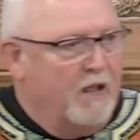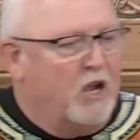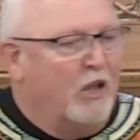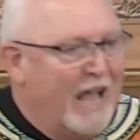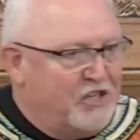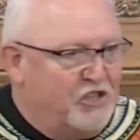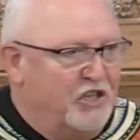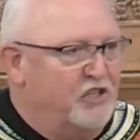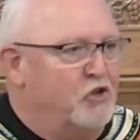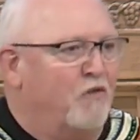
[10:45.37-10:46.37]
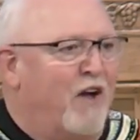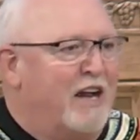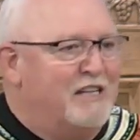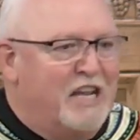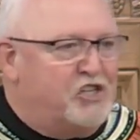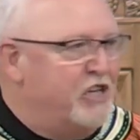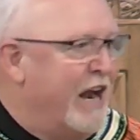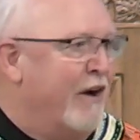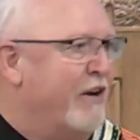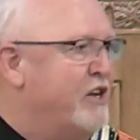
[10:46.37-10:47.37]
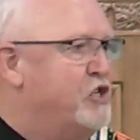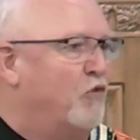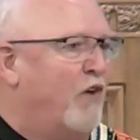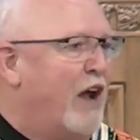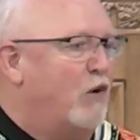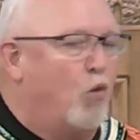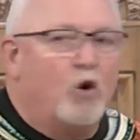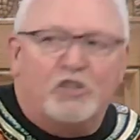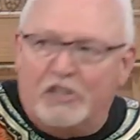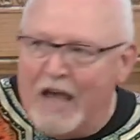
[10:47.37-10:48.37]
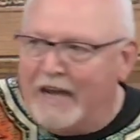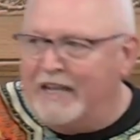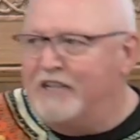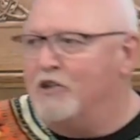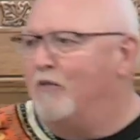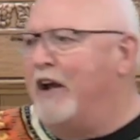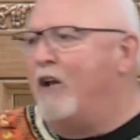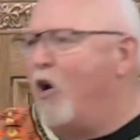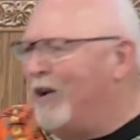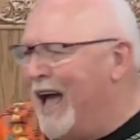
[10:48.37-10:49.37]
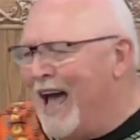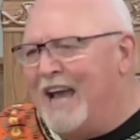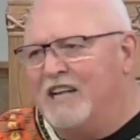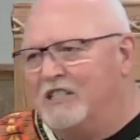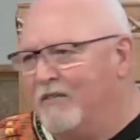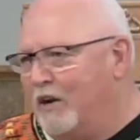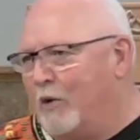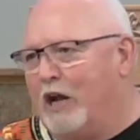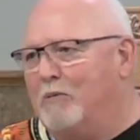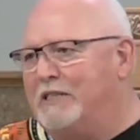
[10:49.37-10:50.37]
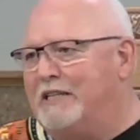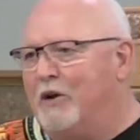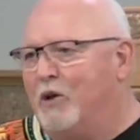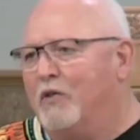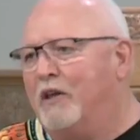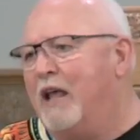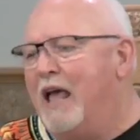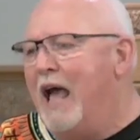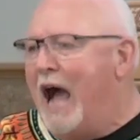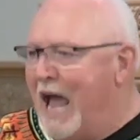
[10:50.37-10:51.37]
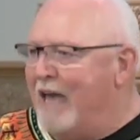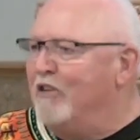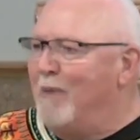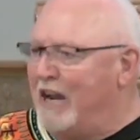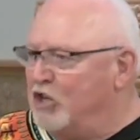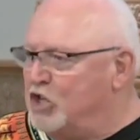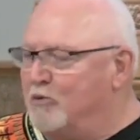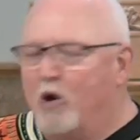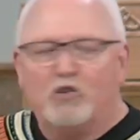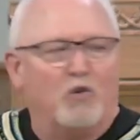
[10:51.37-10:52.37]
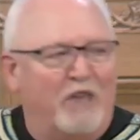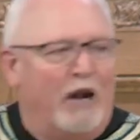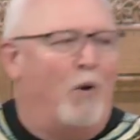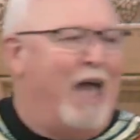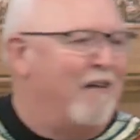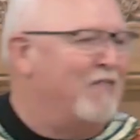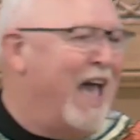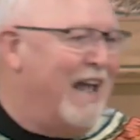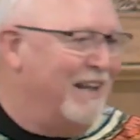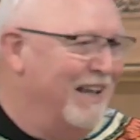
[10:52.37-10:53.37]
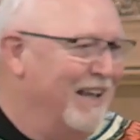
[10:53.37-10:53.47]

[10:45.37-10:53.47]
collections, you'll find dictionaries, you'll find word studies, you'll find all kinds of incredible material that I have at my disposal. They don't have that.